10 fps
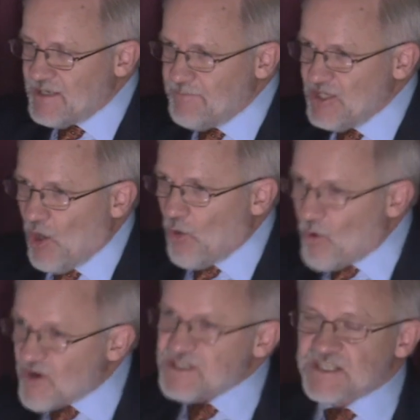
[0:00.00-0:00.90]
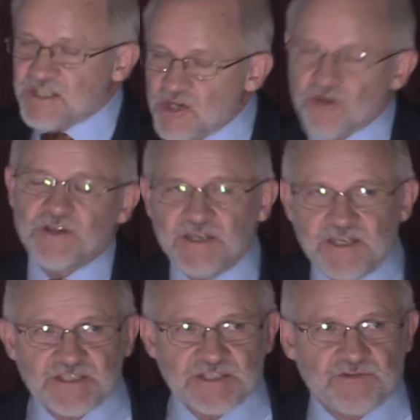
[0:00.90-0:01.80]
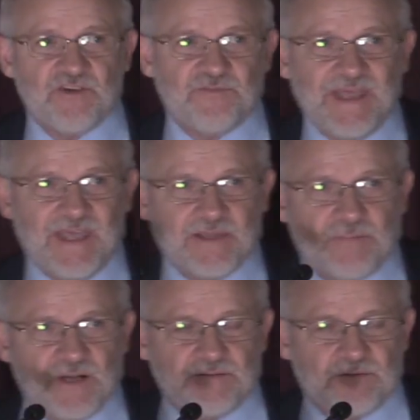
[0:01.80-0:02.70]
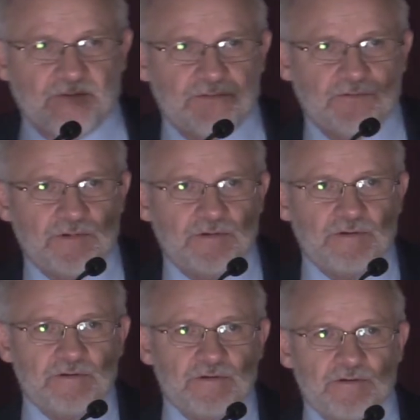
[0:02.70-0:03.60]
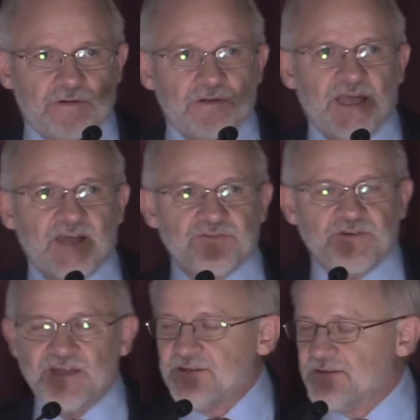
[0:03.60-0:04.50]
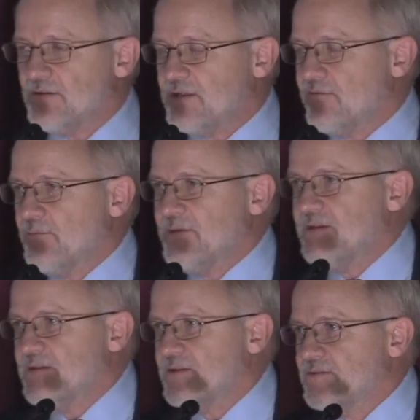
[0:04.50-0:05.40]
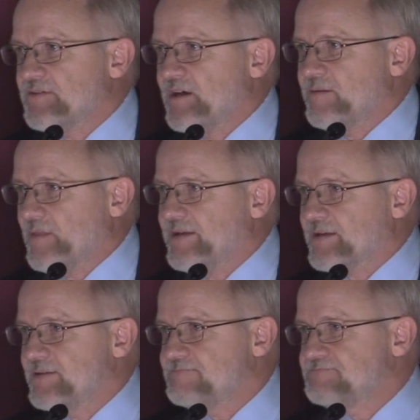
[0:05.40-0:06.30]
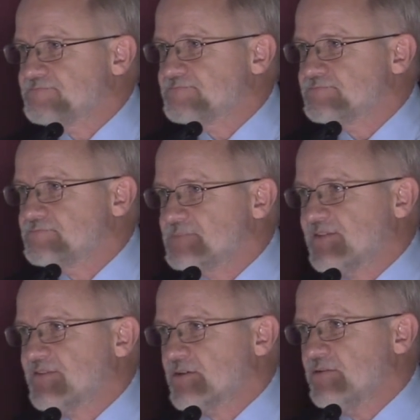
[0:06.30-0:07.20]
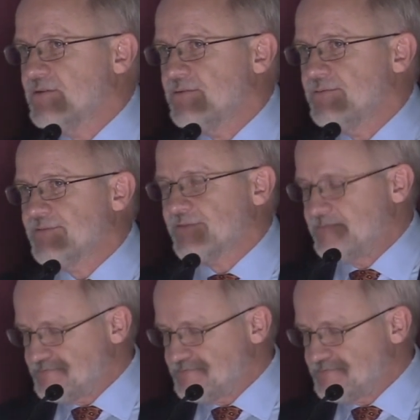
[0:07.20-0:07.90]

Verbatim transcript: to be the worst year in the history of man, but after that, there'll never be another time like it. That's the good news.